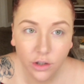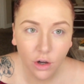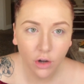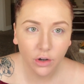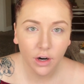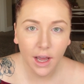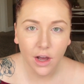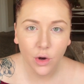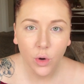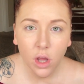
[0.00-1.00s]
to conquer
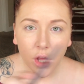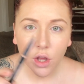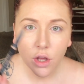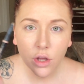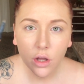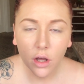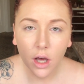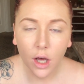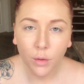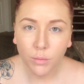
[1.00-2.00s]
how
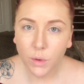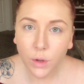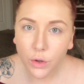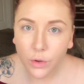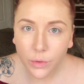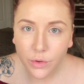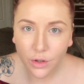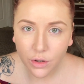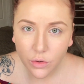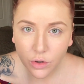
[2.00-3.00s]
beauty gurus
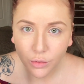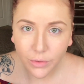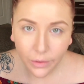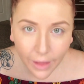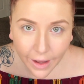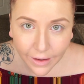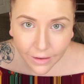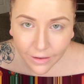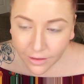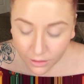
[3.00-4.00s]
on YouTube do
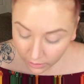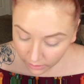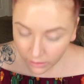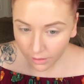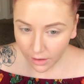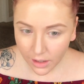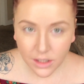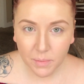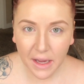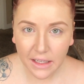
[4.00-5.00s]
that.
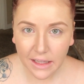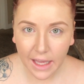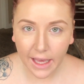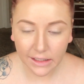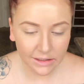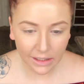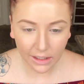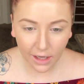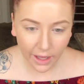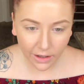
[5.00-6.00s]
It's a pain
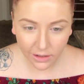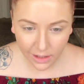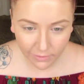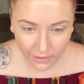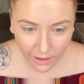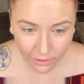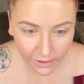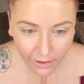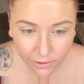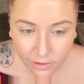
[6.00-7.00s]
and I ain't got time for that
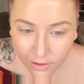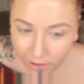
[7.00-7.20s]
right now.